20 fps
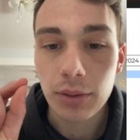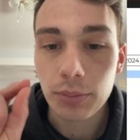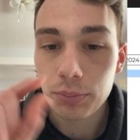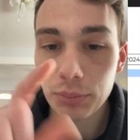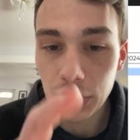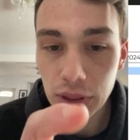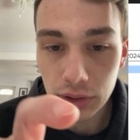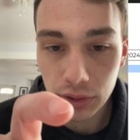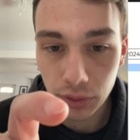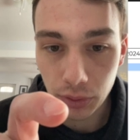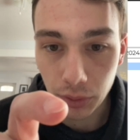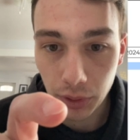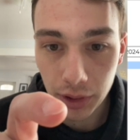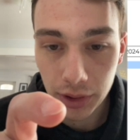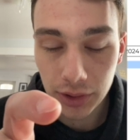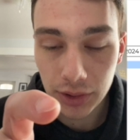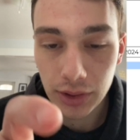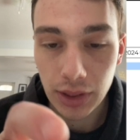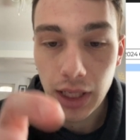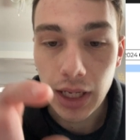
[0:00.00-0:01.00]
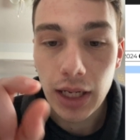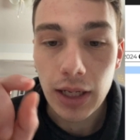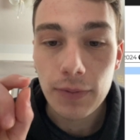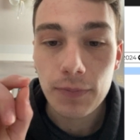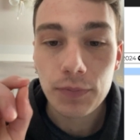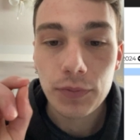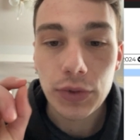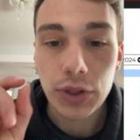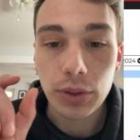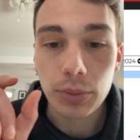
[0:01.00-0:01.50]
BeatSource.
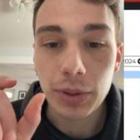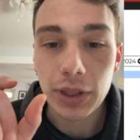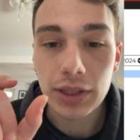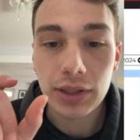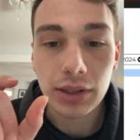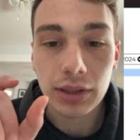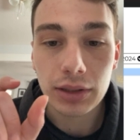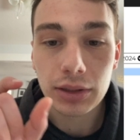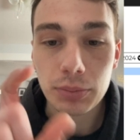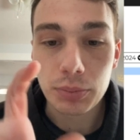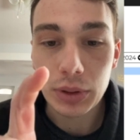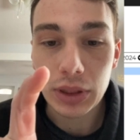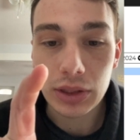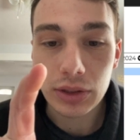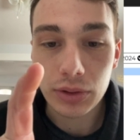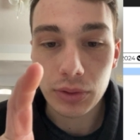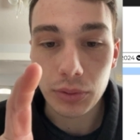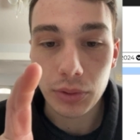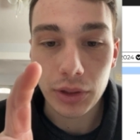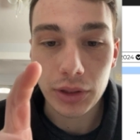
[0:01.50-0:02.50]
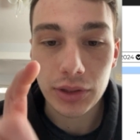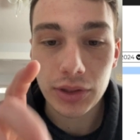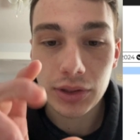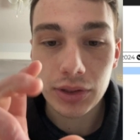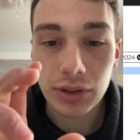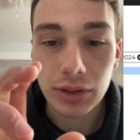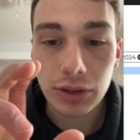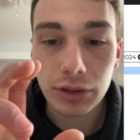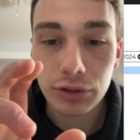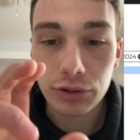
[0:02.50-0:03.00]
So basically
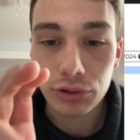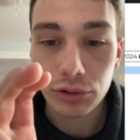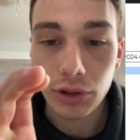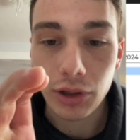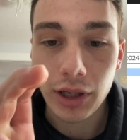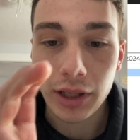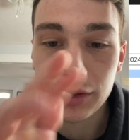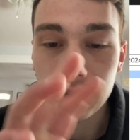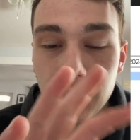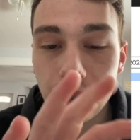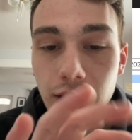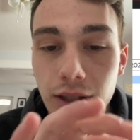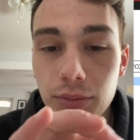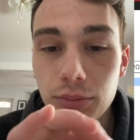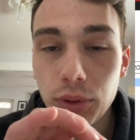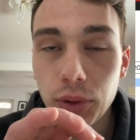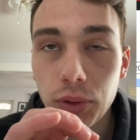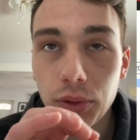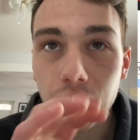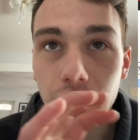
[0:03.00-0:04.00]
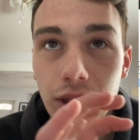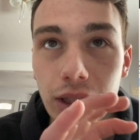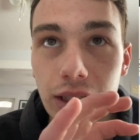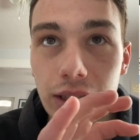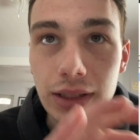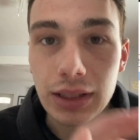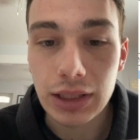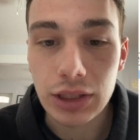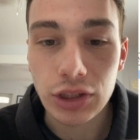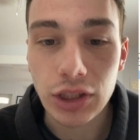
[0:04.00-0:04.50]
BeatSource draws on both the
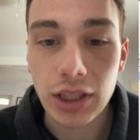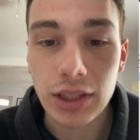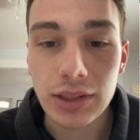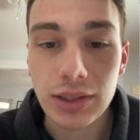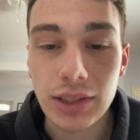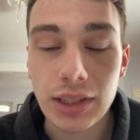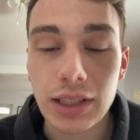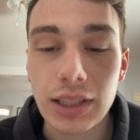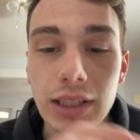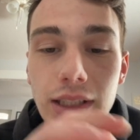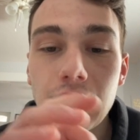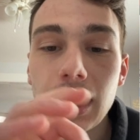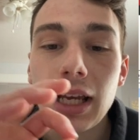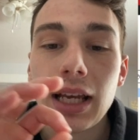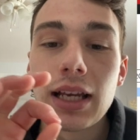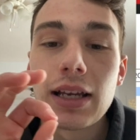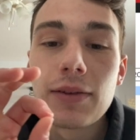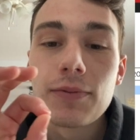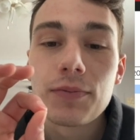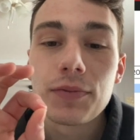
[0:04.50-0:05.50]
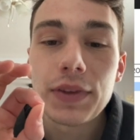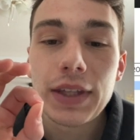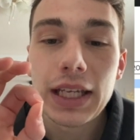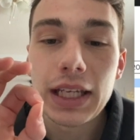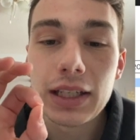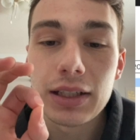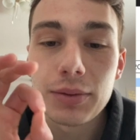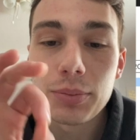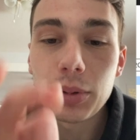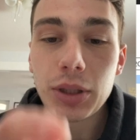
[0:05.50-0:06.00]
DJ City
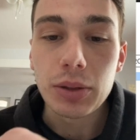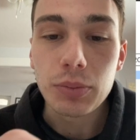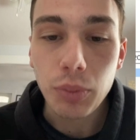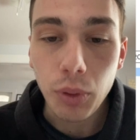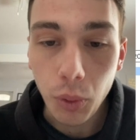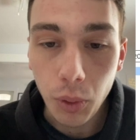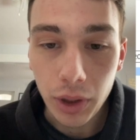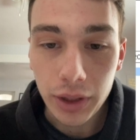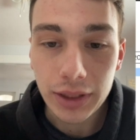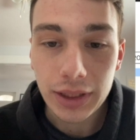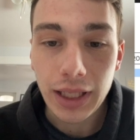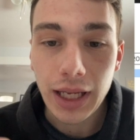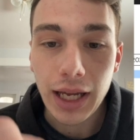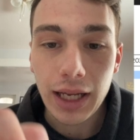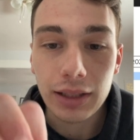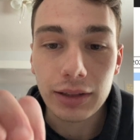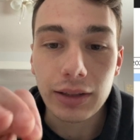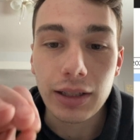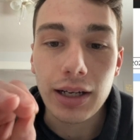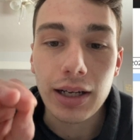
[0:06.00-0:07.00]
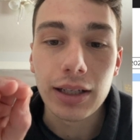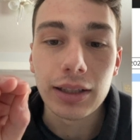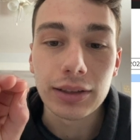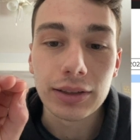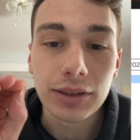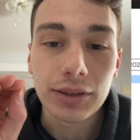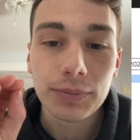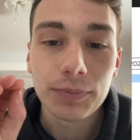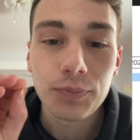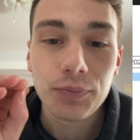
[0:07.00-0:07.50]
and Beatport
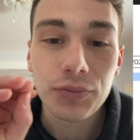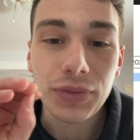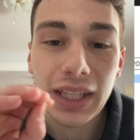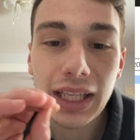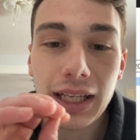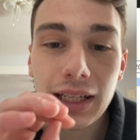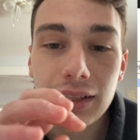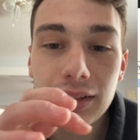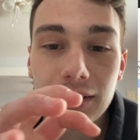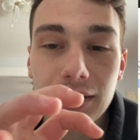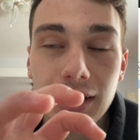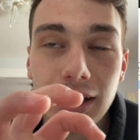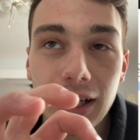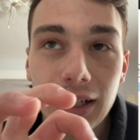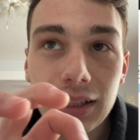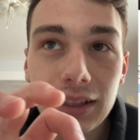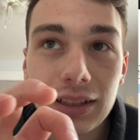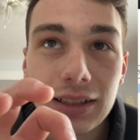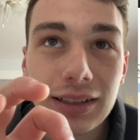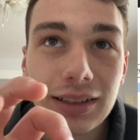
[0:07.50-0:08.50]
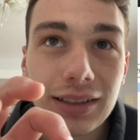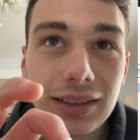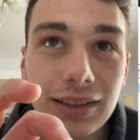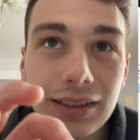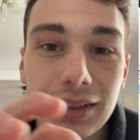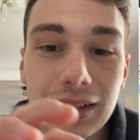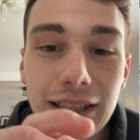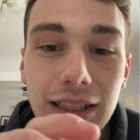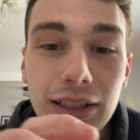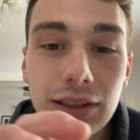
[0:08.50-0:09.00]
catalogs and is kind of this
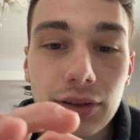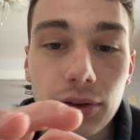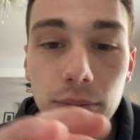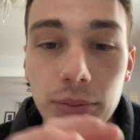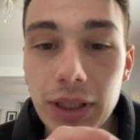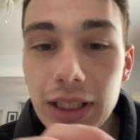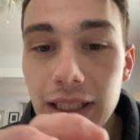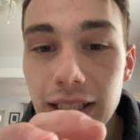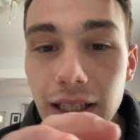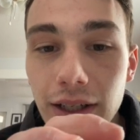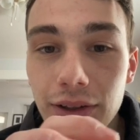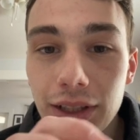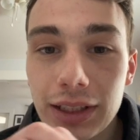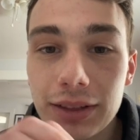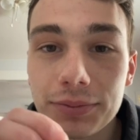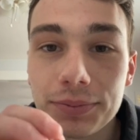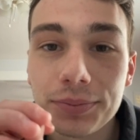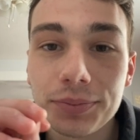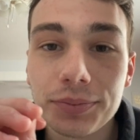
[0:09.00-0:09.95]
intermediary,